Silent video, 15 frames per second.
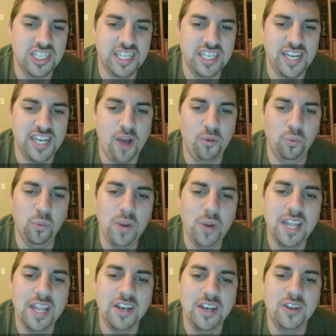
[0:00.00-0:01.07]
she did not
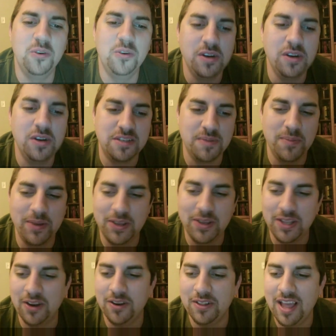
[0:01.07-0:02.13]
win Who Wants to Be a
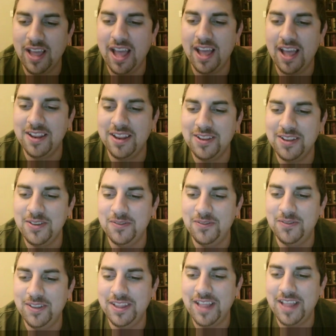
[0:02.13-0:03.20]
Millionaire. That
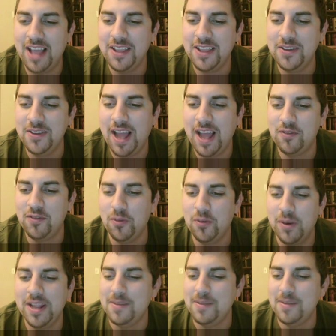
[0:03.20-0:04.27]
you would have to
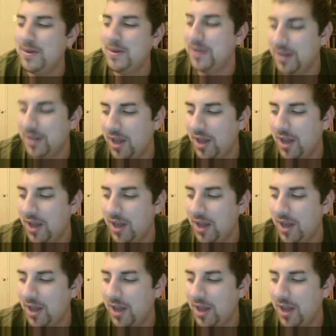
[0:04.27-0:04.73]
win the $1 million.